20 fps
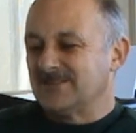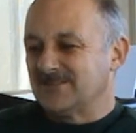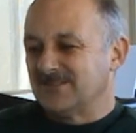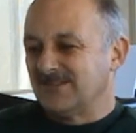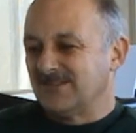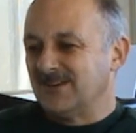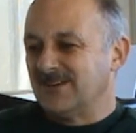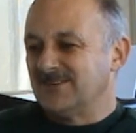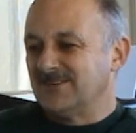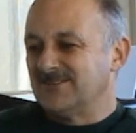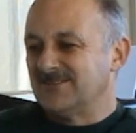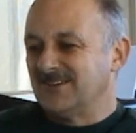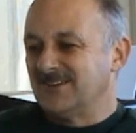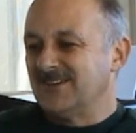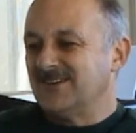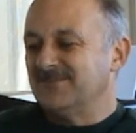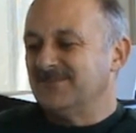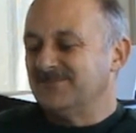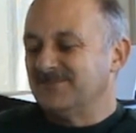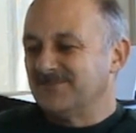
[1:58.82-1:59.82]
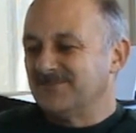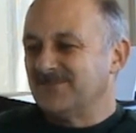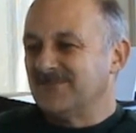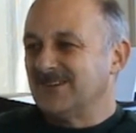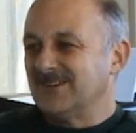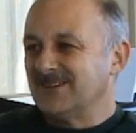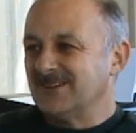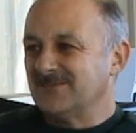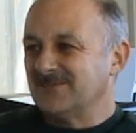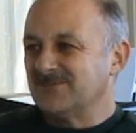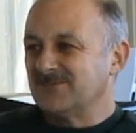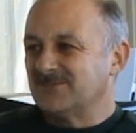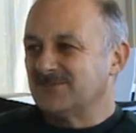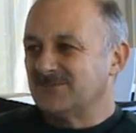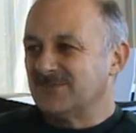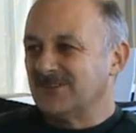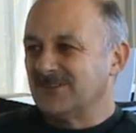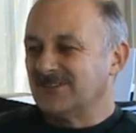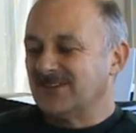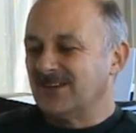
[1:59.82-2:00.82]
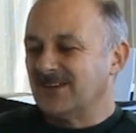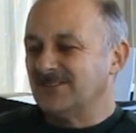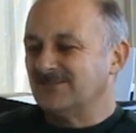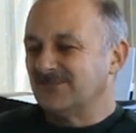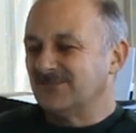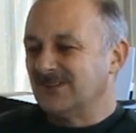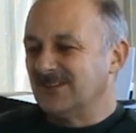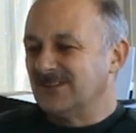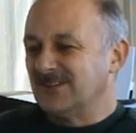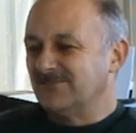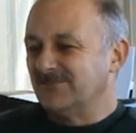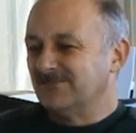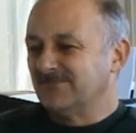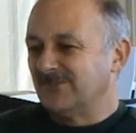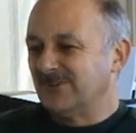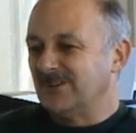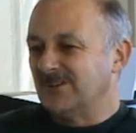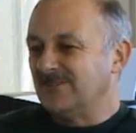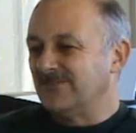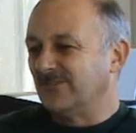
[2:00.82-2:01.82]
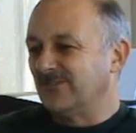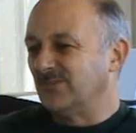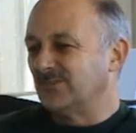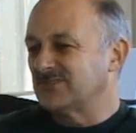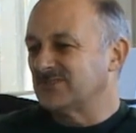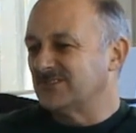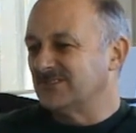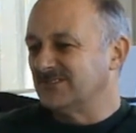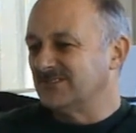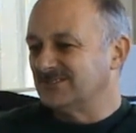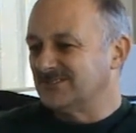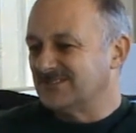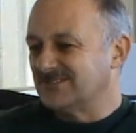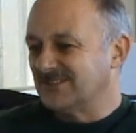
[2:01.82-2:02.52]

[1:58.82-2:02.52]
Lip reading: That's correct, yeah. Again, really fortunate